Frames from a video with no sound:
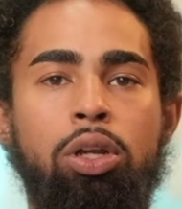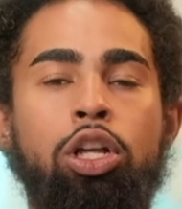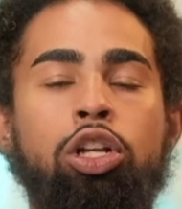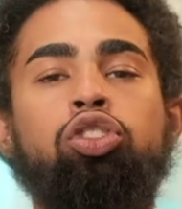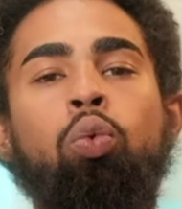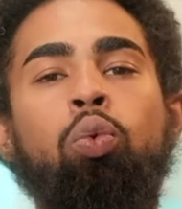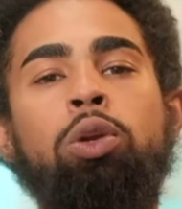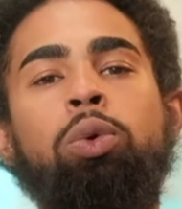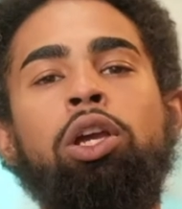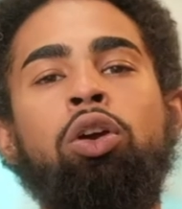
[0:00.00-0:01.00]
So when
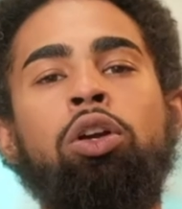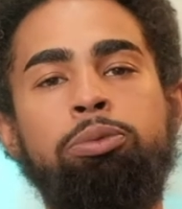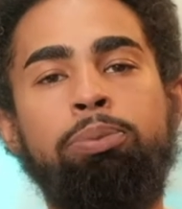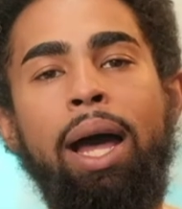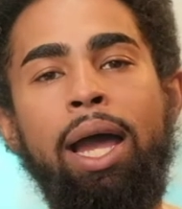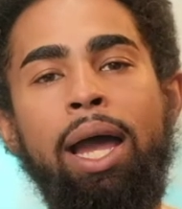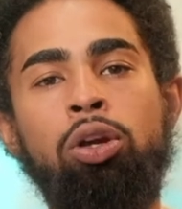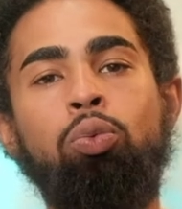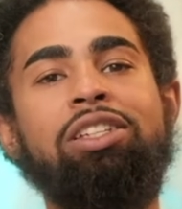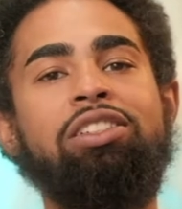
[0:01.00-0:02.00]
we are
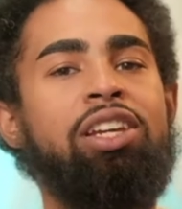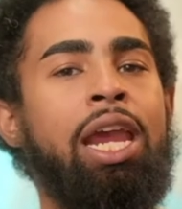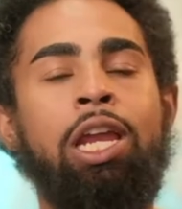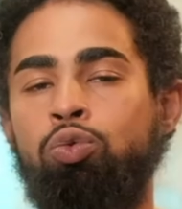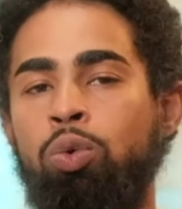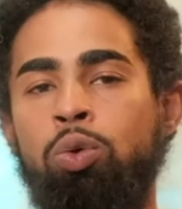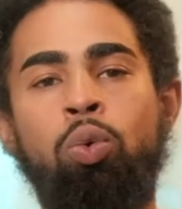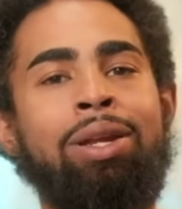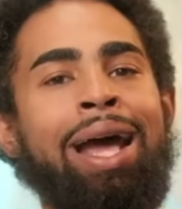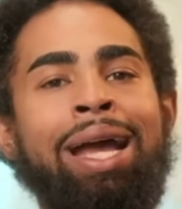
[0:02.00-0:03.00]
inspired, we change. When we're
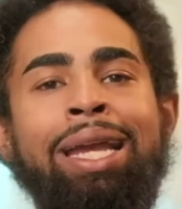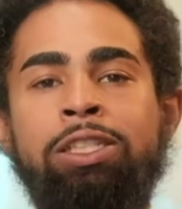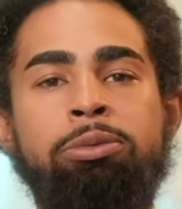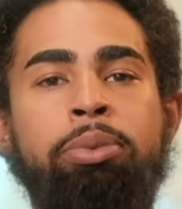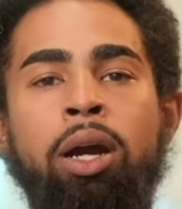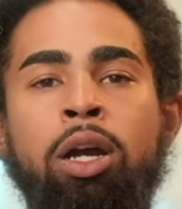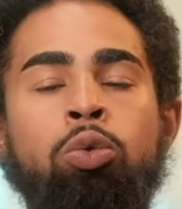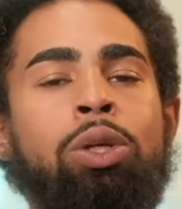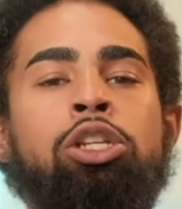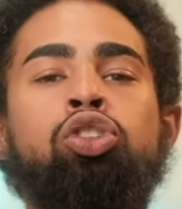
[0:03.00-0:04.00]
not inspired,
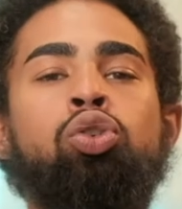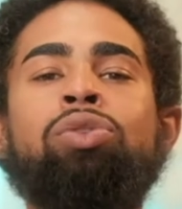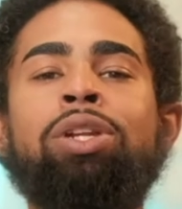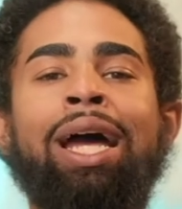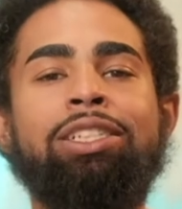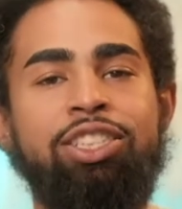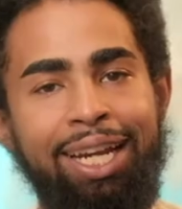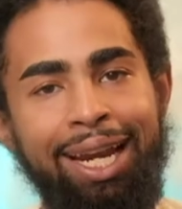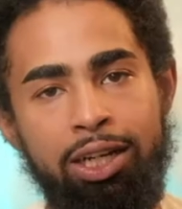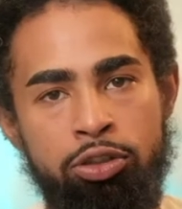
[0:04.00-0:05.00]
we do not
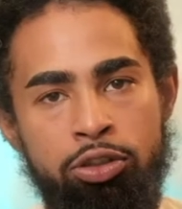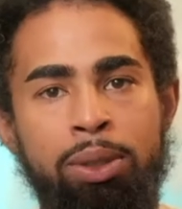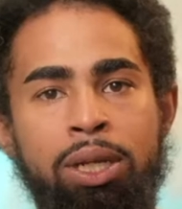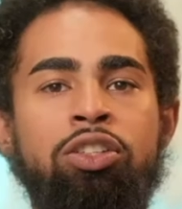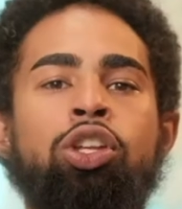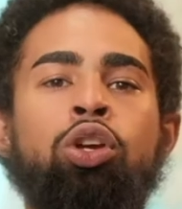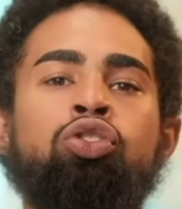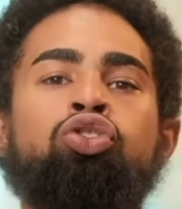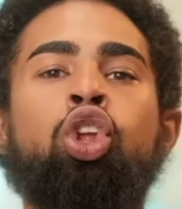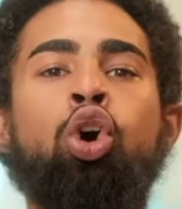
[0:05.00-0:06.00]
change because there is
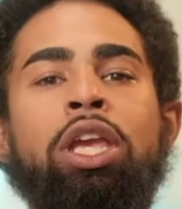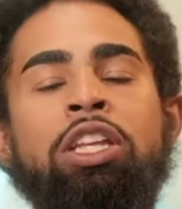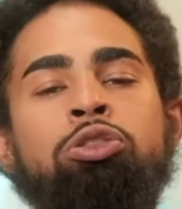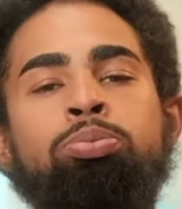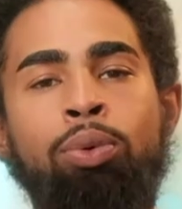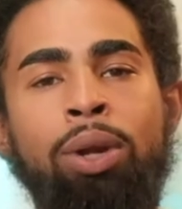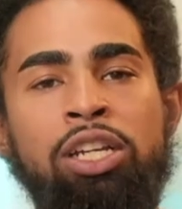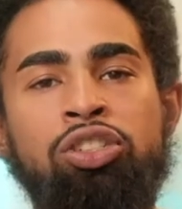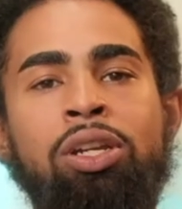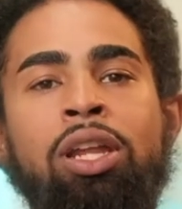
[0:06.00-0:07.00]
no
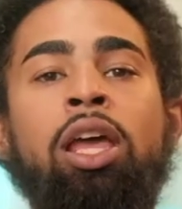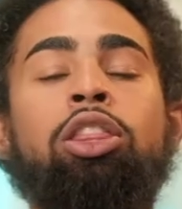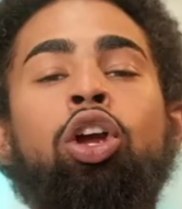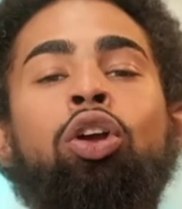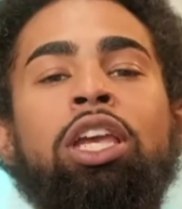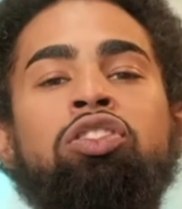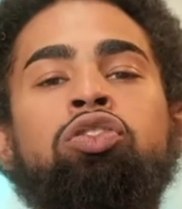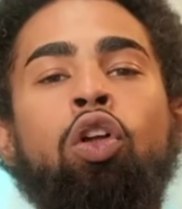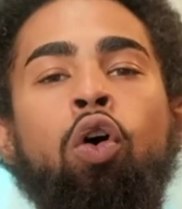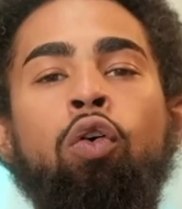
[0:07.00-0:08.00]
inspiration, there is
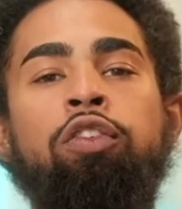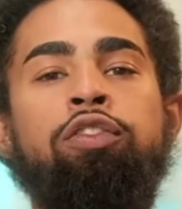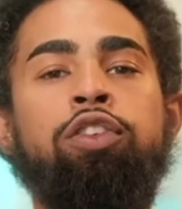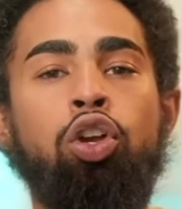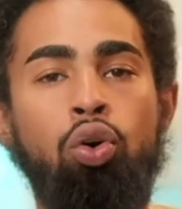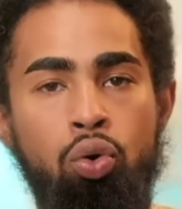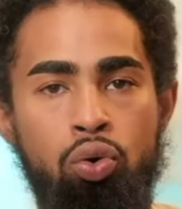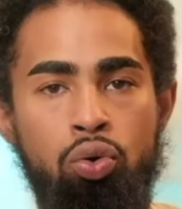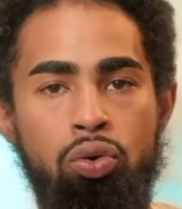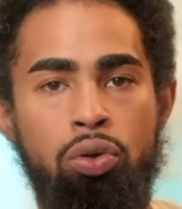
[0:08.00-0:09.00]
no
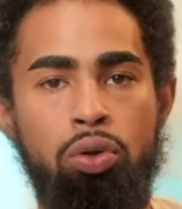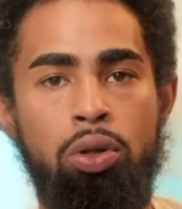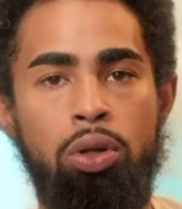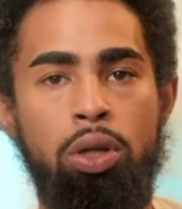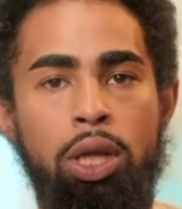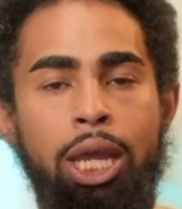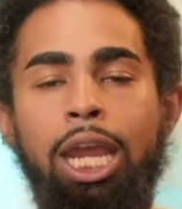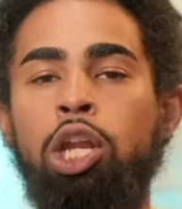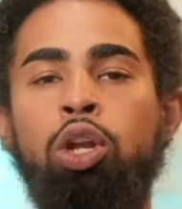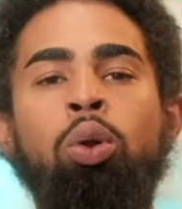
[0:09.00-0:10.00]
fuel
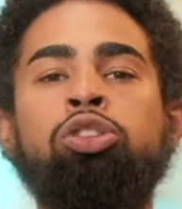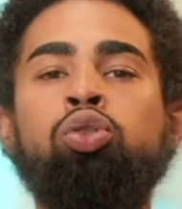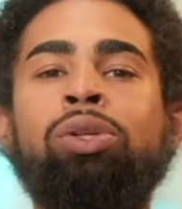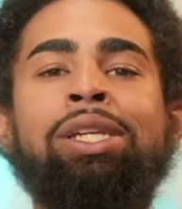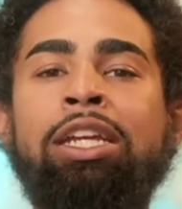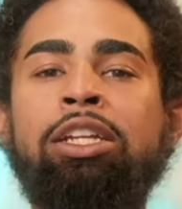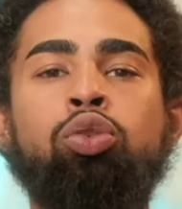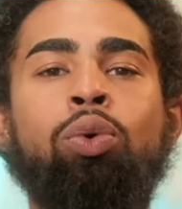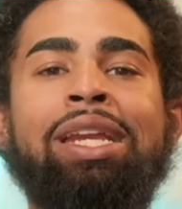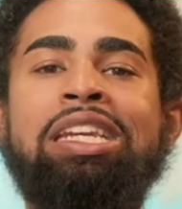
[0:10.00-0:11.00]
in order to get to
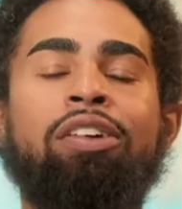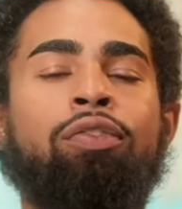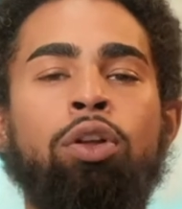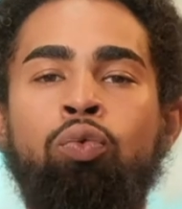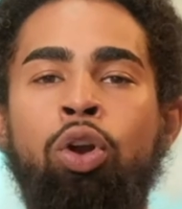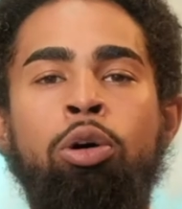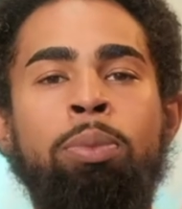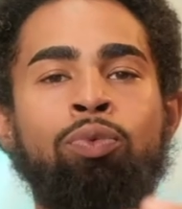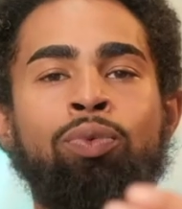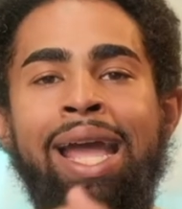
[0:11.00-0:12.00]
a different realm
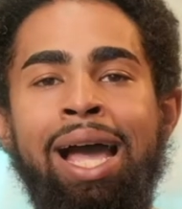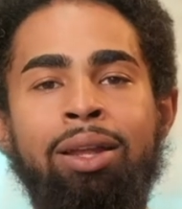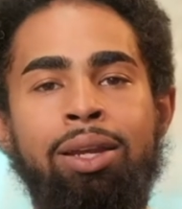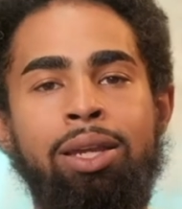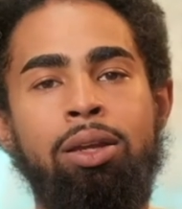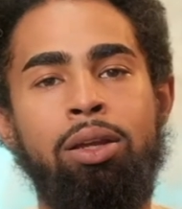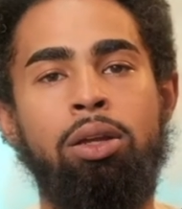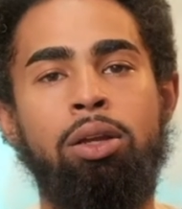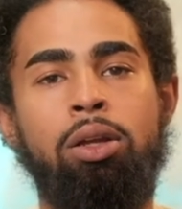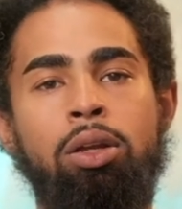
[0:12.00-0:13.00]
and reality.
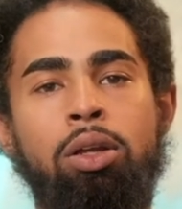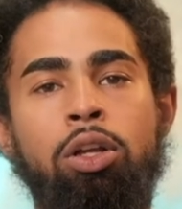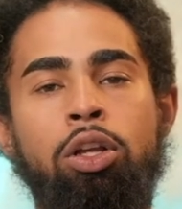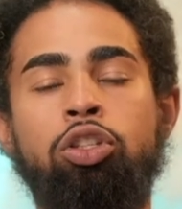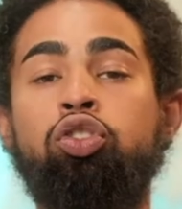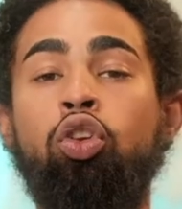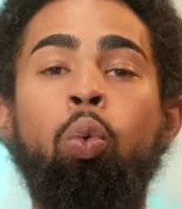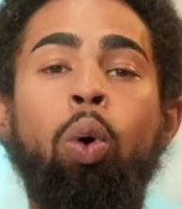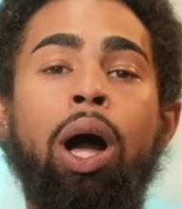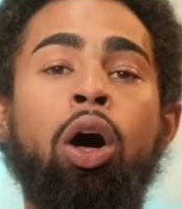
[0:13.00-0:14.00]
So
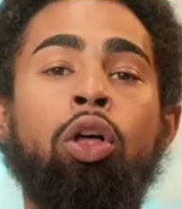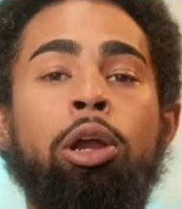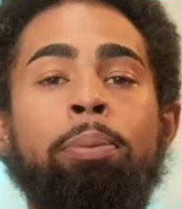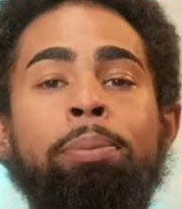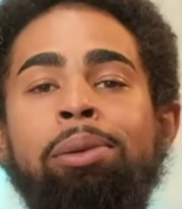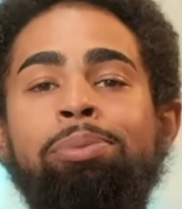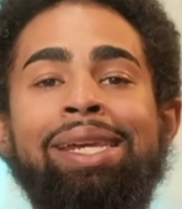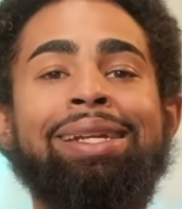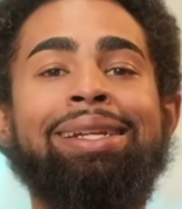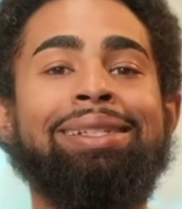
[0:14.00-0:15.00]
while there may be
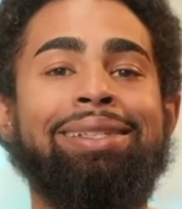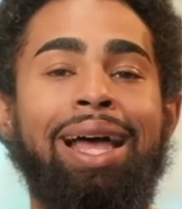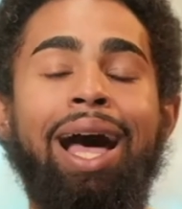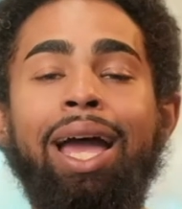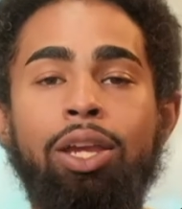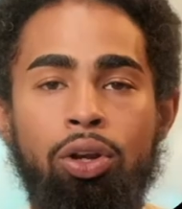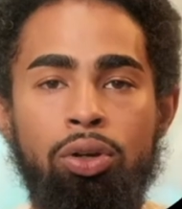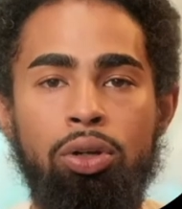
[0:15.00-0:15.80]
a desire,